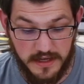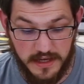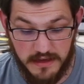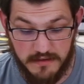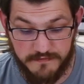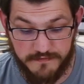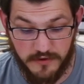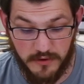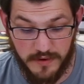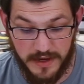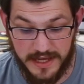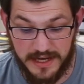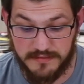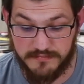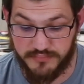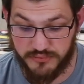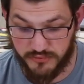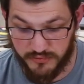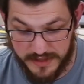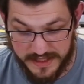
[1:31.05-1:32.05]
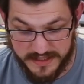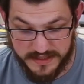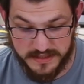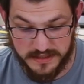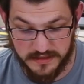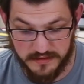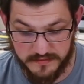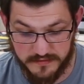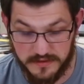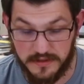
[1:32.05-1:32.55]
Info, an
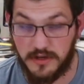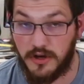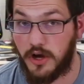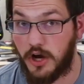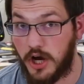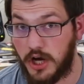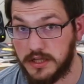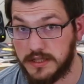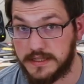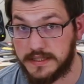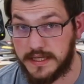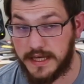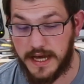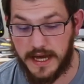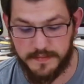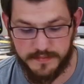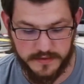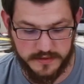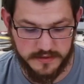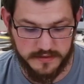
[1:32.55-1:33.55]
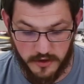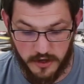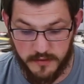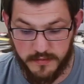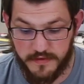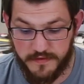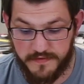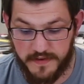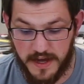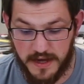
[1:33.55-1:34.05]
abrasive, all in caps.
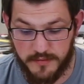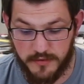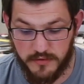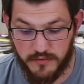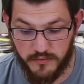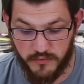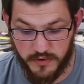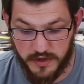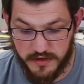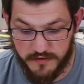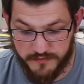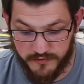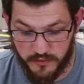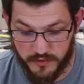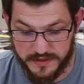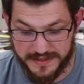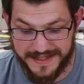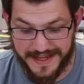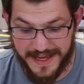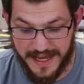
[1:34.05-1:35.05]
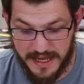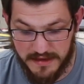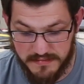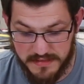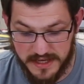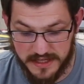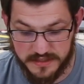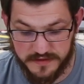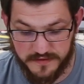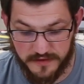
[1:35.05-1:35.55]
Carbon fiber reinforced
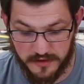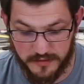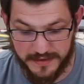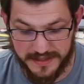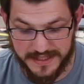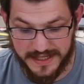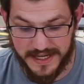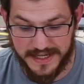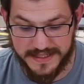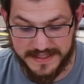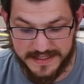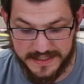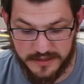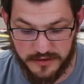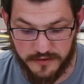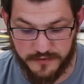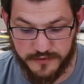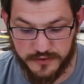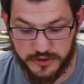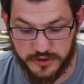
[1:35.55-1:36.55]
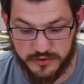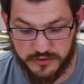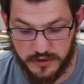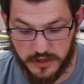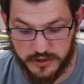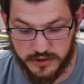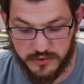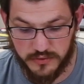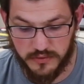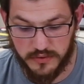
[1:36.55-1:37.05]
ABS filament, ideal for
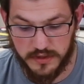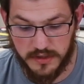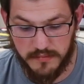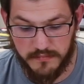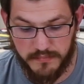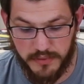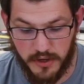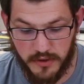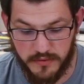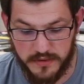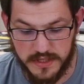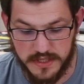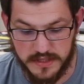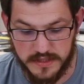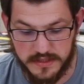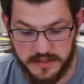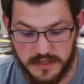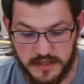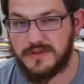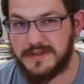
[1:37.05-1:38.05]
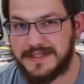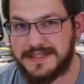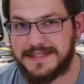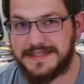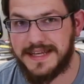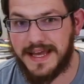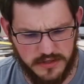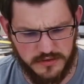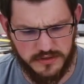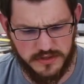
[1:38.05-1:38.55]
structural components. So this
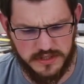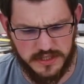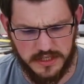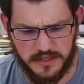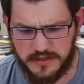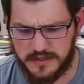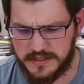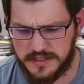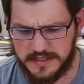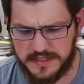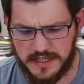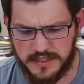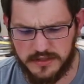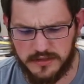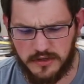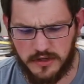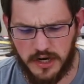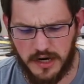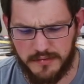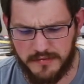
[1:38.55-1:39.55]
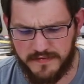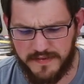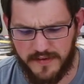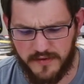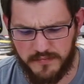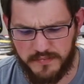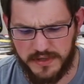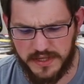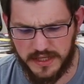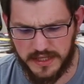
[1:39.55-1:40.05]
is interesting because it says carbon
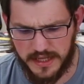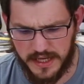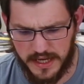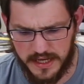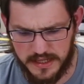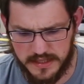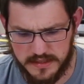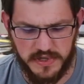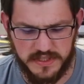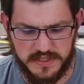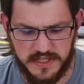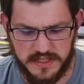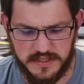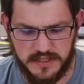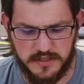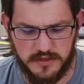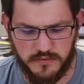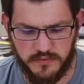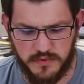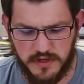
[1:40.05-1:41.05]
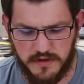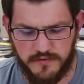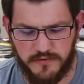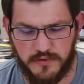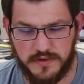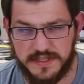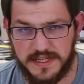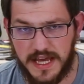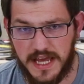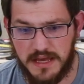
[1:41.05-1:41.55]
fiber PLA, but it says it's a
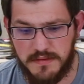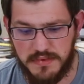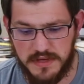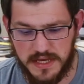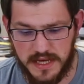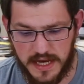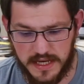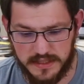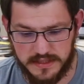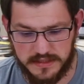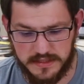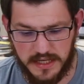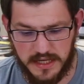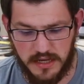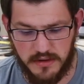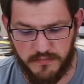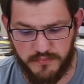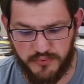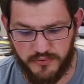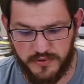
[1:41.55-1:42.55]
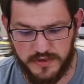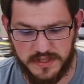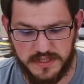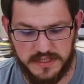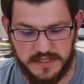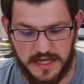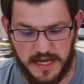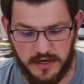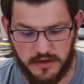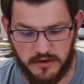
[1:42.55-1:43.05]
reinforced ABS and it
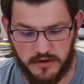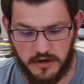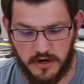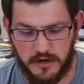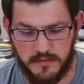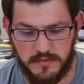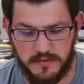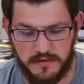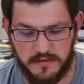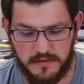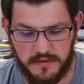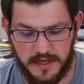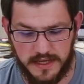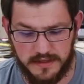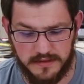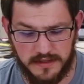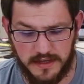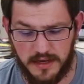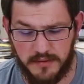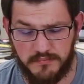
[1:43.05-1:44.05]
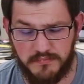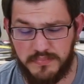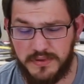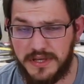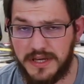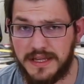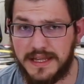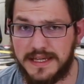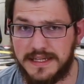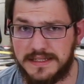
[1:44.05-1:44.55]
prints at carbon at
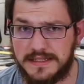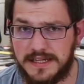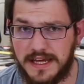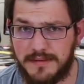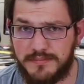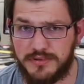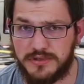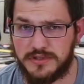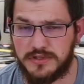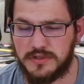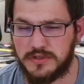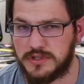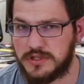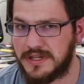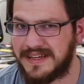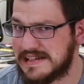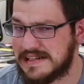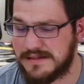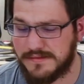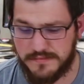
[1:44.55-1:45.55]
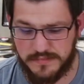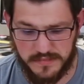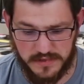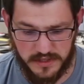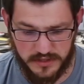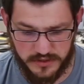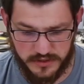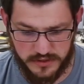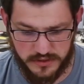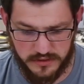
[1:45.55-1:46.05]
PLA temperatures. I'm
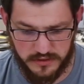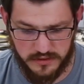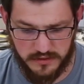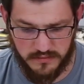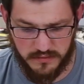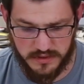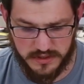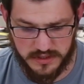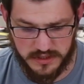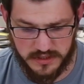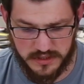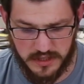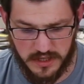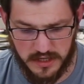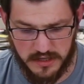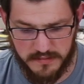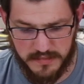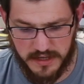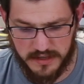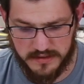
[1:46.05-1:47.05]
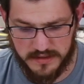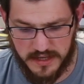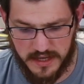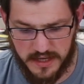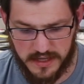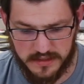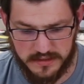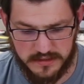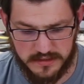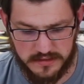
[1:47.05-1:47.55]
not sure what to talk about
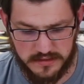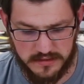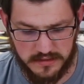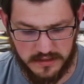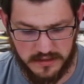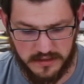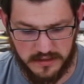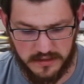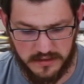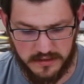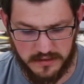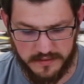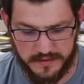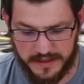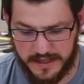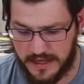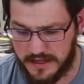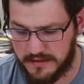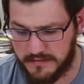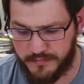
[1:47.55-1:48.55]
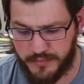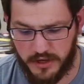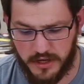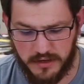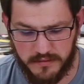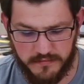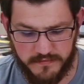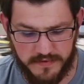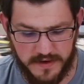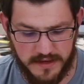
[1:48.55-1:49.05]
that. Again,
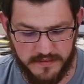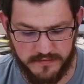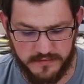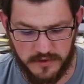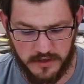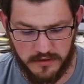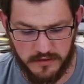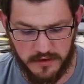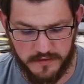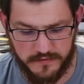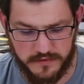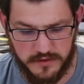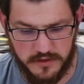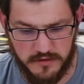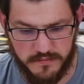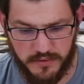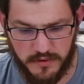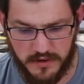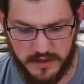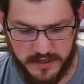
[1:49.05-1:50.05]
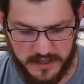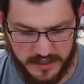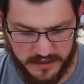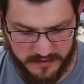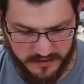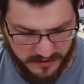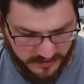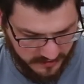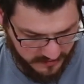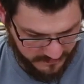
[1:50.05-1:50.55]
bottom $5 off coupon
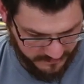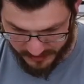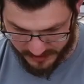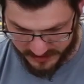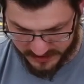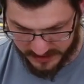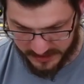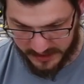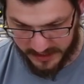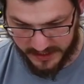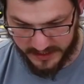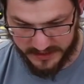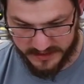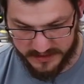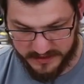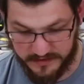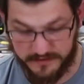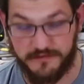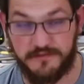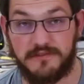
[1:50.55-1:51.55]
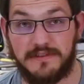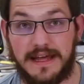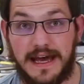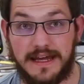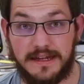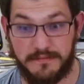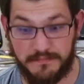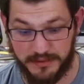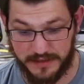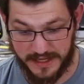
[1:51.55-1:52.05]
down there, but it's a nice
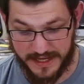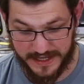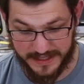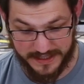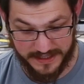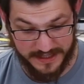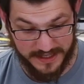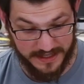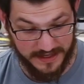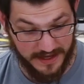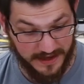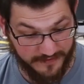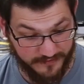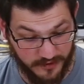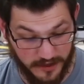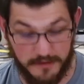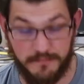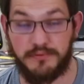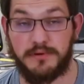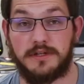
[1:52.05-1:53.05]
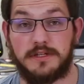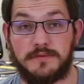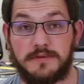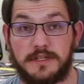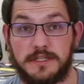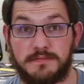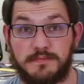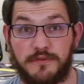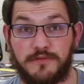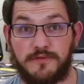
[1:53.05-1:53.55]
flat black. Again, have not printed with
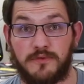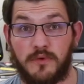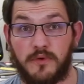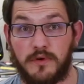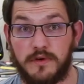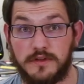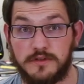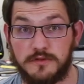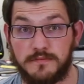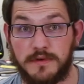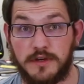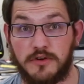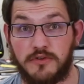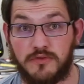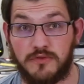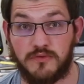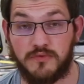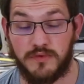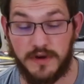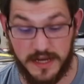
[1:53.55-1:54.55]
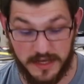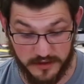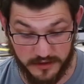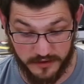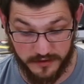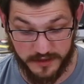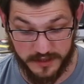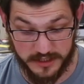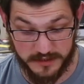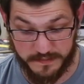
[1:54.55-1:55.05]
this before. This will be a great
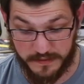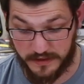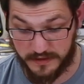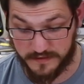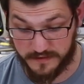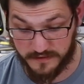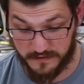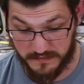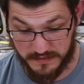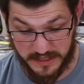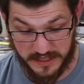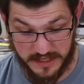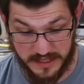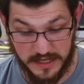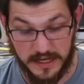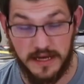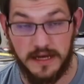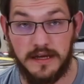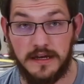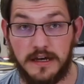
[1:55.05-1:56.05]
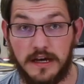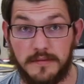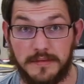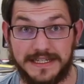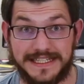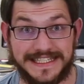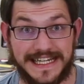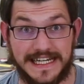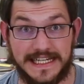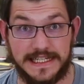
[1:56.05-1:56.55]
learning experience for me. I'm
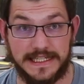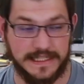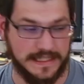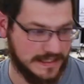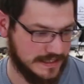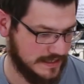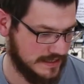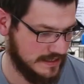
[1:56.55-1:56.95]
excited.